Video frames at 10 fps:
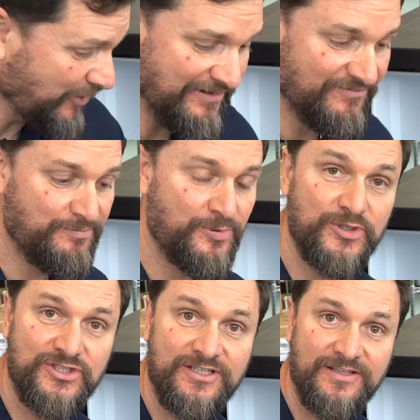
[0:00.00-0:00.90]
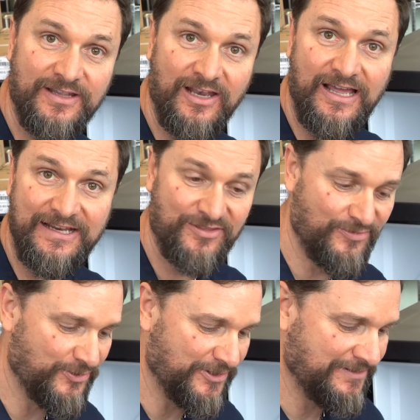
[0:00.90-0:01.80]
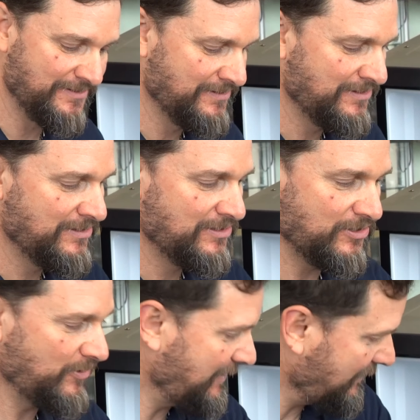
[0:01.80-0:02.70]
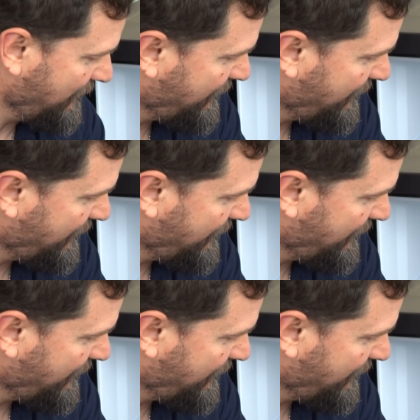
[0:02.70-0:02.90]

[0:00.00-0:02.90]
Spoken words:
you have pushed the line through it, go ahead and